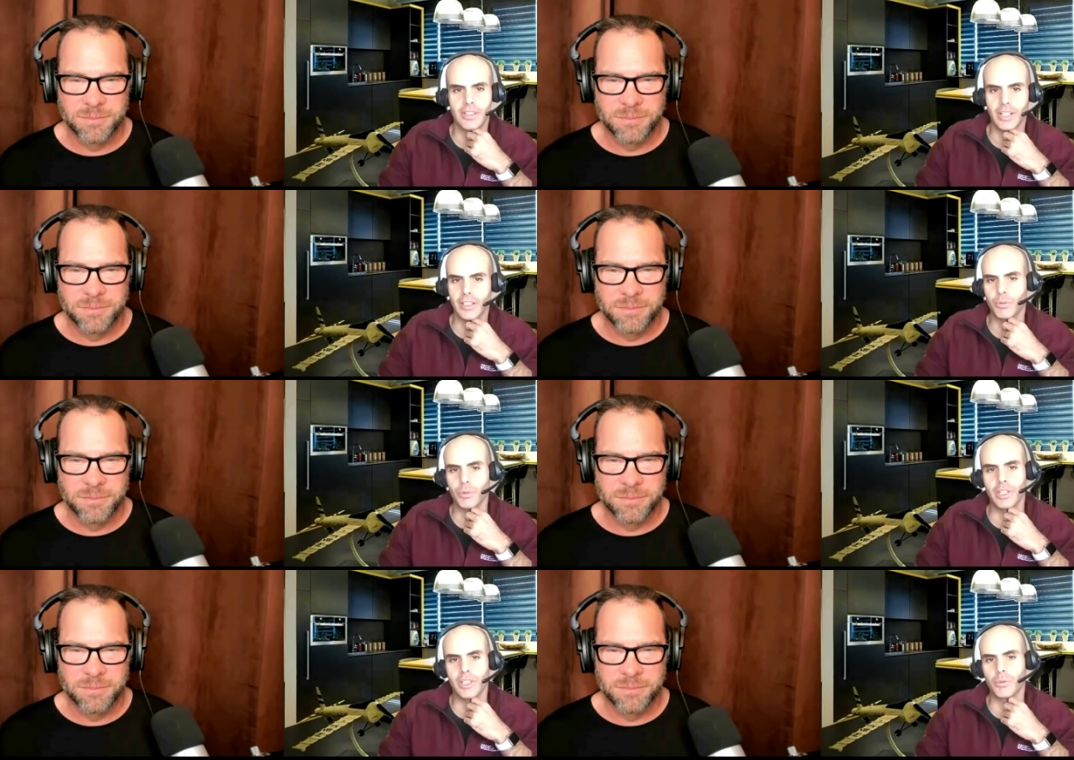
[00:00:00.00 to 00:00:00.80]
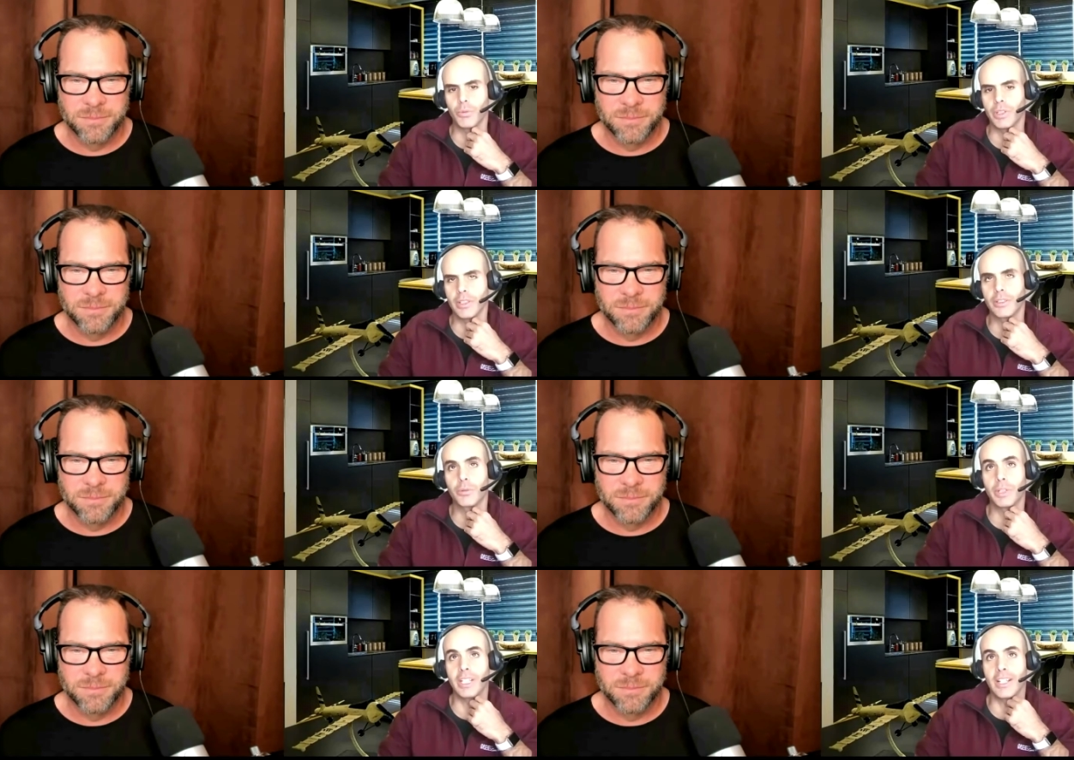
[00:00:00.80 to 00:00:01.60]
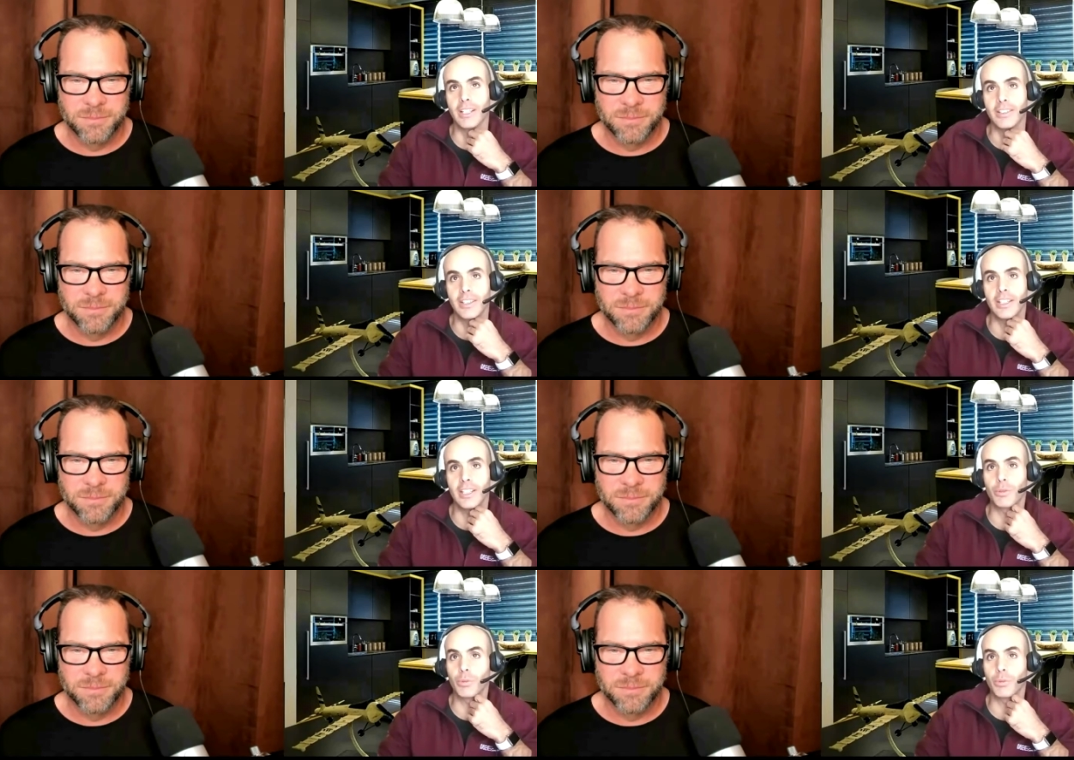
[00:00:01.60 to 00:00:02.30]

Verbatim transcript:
Speaker 1: like 2020, 2019,